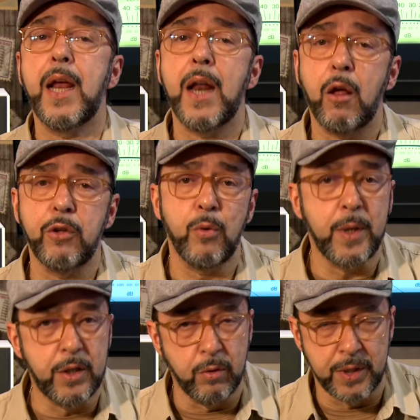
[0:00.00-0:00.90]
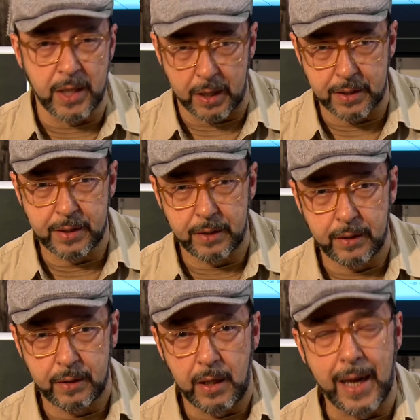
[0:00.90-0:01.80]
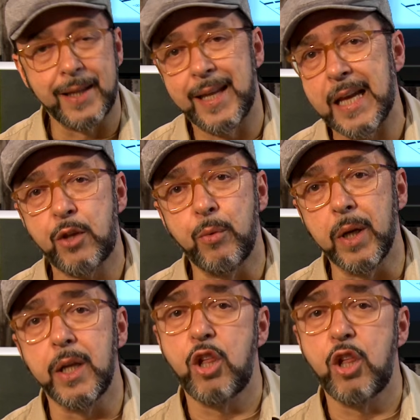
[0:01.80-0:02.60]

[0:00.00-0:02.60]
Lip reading: an audio enthusiast, and that really